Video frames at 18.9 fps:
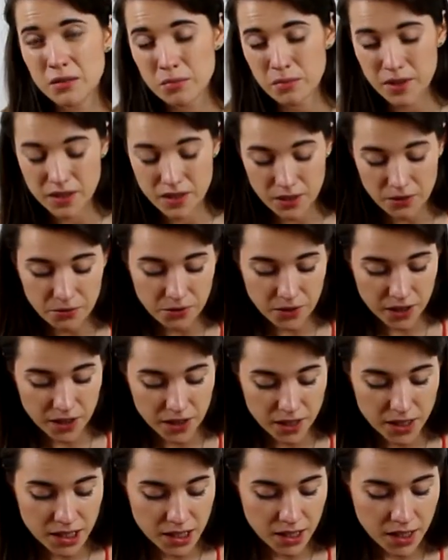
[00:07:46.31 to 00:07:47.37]
bit
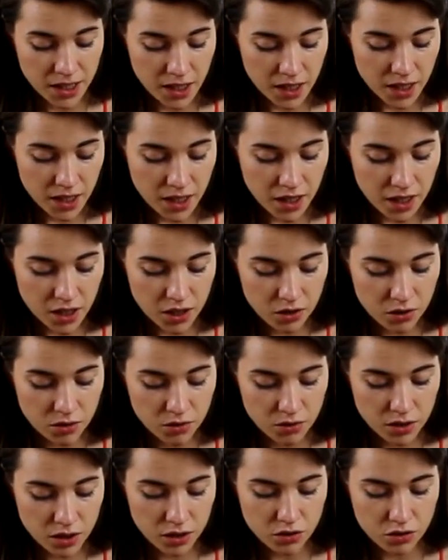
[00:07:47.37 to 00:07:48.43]
different, and you
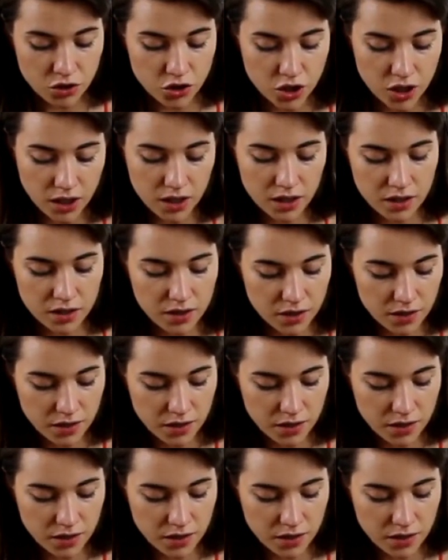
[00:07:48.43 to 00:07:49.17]
need to check it,